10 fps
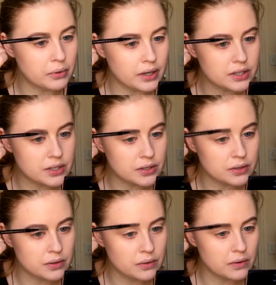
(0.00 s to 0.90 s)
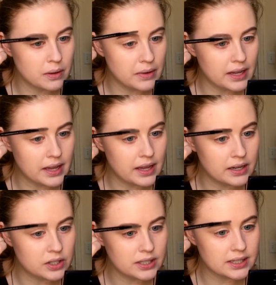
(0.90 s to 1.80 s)
brush through them
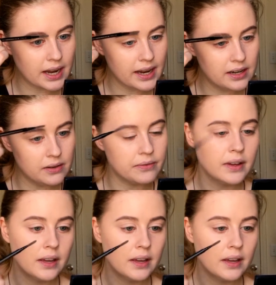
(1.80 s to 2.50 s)
again just to kind of